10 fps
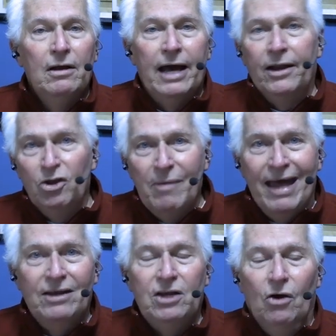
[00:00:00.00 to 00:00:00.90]
kind of
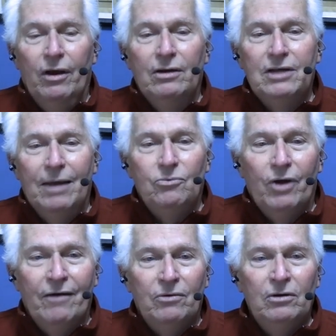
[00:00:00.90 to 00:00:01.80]
humanitarian type
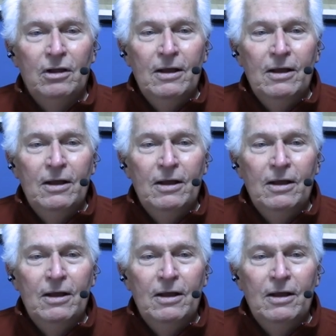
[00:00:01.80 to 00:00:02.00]
travel.